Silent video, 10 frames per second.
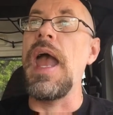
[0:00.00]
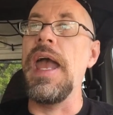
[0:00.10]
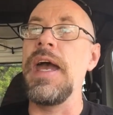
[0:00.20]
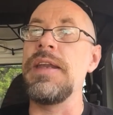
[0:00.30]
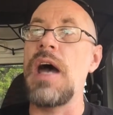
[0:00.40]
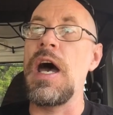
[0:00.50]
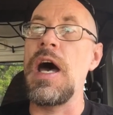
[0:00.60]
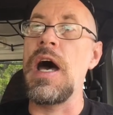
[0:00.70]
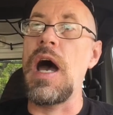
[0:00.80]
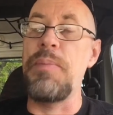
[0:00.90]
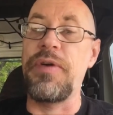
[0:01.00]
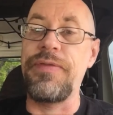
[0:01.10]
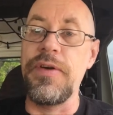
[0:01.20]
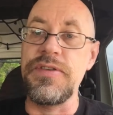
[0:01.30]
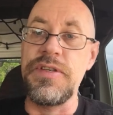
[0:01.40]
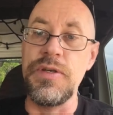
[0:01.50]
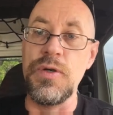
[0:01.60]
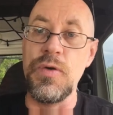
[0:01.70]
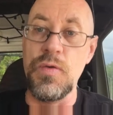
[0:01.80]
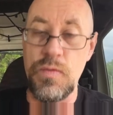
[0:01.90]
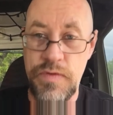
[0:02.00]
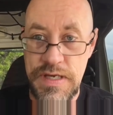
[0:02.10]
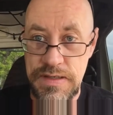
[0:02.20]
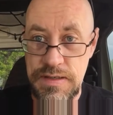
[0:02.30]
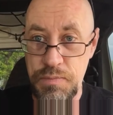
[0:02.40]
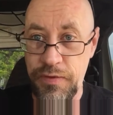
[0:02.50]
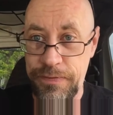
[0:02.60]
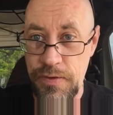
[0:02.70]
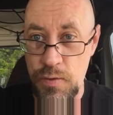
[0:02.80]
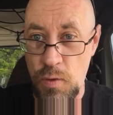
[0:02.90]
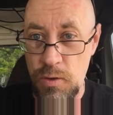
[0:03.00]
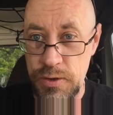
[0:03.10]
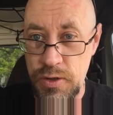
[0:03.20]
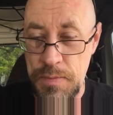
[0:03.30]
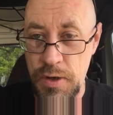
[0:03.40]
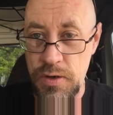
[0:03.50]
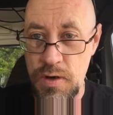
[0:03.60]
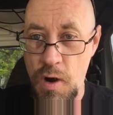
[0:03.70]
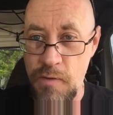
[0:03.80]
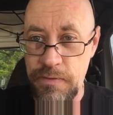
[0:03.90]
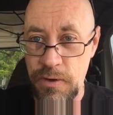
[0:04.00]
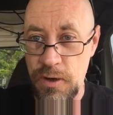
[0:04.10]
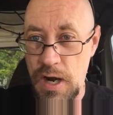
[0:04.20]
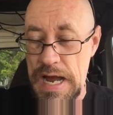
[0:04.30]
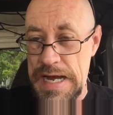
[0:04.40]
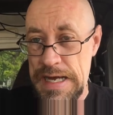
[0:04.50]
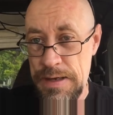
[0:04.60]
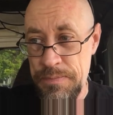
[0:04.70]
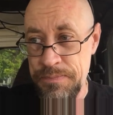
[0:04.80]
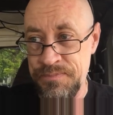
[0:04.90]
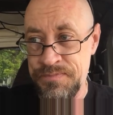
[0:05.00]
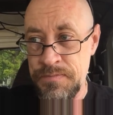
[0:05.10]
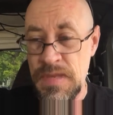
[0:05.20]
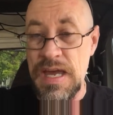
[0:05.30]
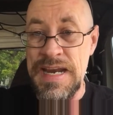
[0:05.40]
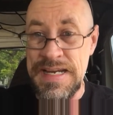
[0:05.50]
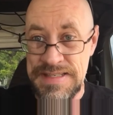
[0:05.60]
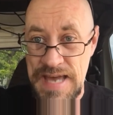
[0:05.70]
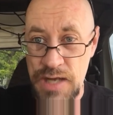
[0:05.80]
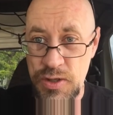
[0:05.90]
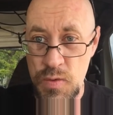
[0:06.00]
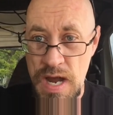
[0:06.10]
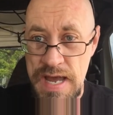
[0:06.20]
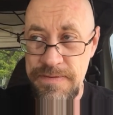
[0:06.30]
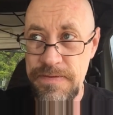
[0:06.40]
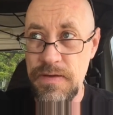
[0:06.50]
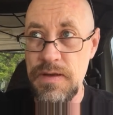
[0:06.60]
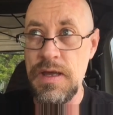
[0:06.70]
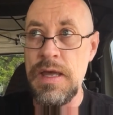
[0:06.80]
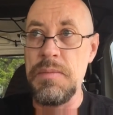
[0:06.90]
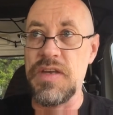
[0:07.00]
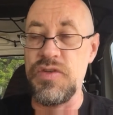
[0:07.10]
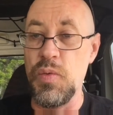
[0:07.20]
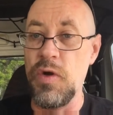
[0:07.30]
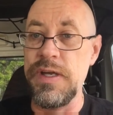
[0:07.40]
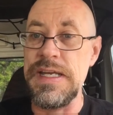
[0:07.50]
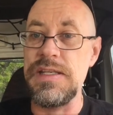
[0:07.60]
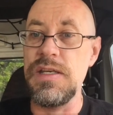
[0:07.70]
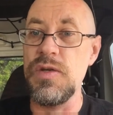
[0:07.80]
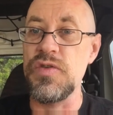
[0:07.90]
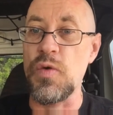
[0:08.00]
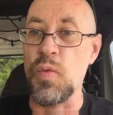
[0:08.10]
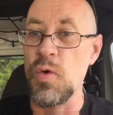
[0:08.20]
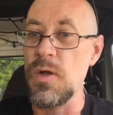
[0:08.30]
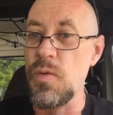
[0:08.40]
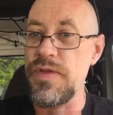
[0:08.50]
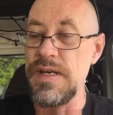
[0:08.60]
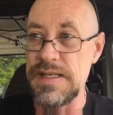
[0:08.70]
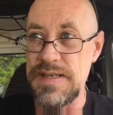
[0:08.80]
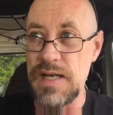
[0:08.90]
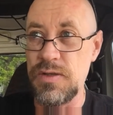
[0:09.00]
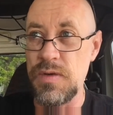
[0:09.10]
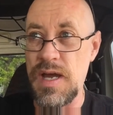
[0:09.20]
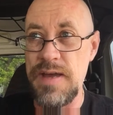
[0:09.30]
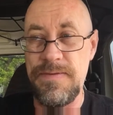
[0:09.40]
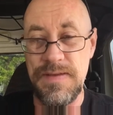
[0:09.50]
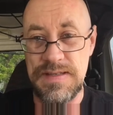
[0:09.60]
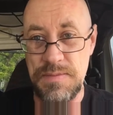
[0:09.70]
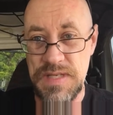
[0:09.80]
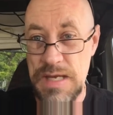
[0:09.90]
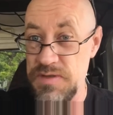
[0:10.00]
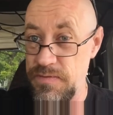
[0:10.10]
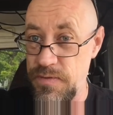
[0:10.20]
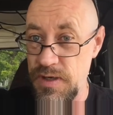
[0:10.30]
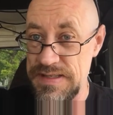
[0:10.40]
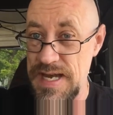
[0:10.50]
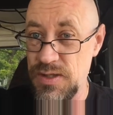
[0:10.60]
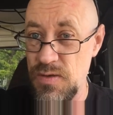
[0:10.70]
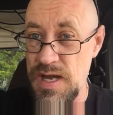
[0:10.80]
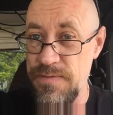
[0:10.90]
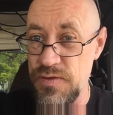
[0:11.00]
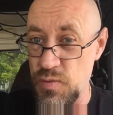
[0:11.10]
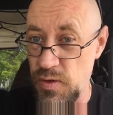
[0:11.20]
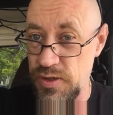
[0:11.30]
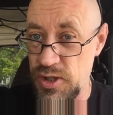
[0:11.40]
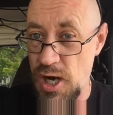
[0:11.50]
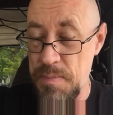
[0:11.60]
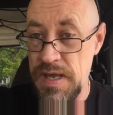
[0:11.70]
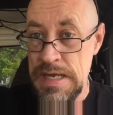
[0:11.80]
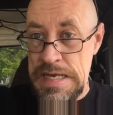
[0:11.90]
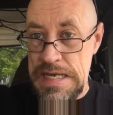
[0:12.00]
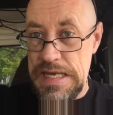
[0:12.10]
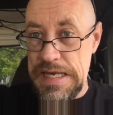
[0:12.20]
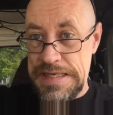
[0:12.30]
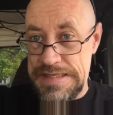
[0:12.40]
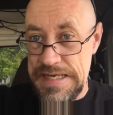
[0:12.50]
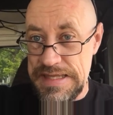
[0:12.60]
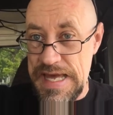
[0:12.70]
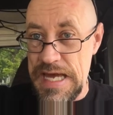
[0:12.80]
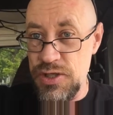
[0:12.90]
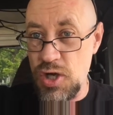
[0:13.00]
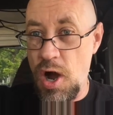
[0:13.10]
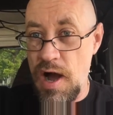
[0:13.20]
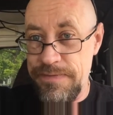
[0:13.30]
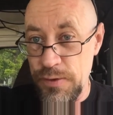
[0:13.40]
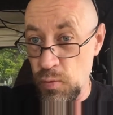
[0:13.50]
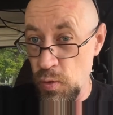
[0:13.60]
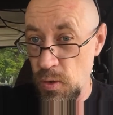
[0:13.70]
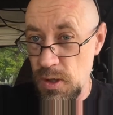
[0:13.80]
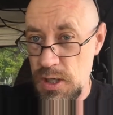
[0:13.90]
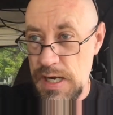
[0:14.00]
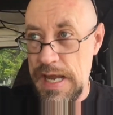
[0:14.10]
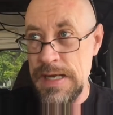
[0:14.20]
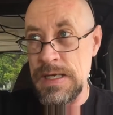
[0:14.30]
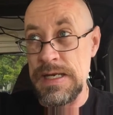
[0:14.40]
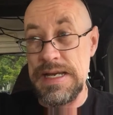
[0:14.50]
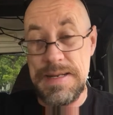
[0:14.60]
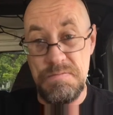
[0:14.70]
And I prefer the roller trimmer over an X-Acto knife, because you really need to use a ruler with an X-Acto knife, and sometimes if your X-Acto knife is really sharp, it can take the edge off your ruler and